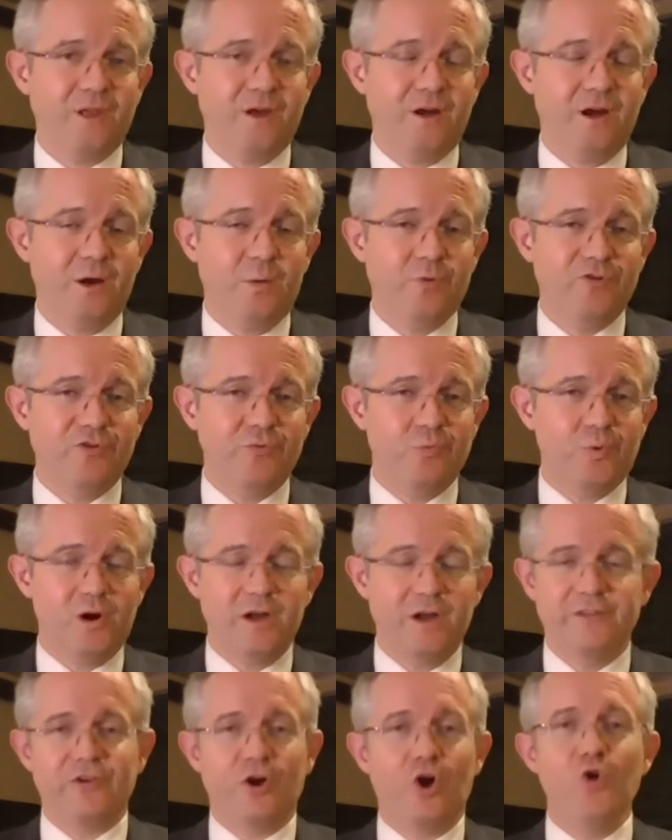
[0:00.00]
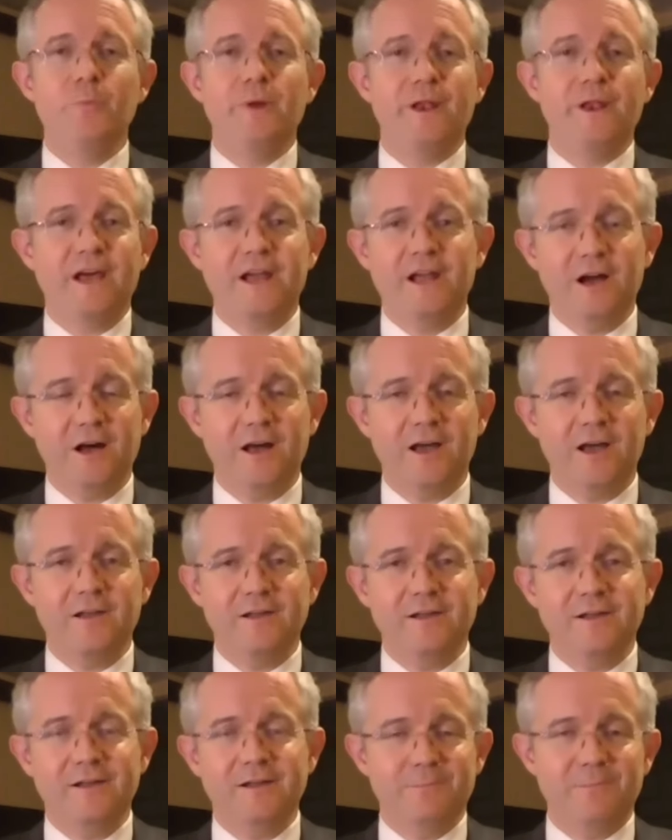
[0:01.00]
uh, which is why it's
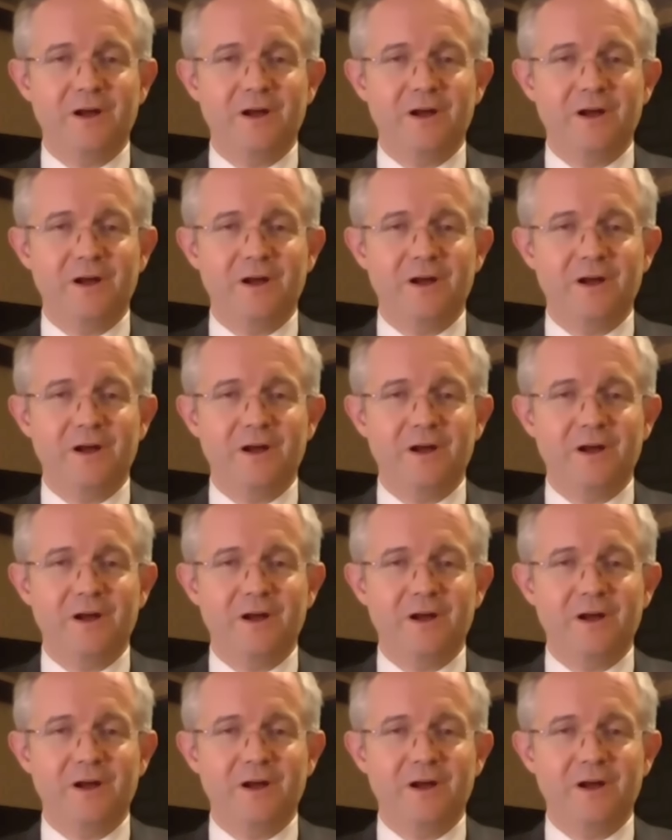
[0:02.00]
OpenAI.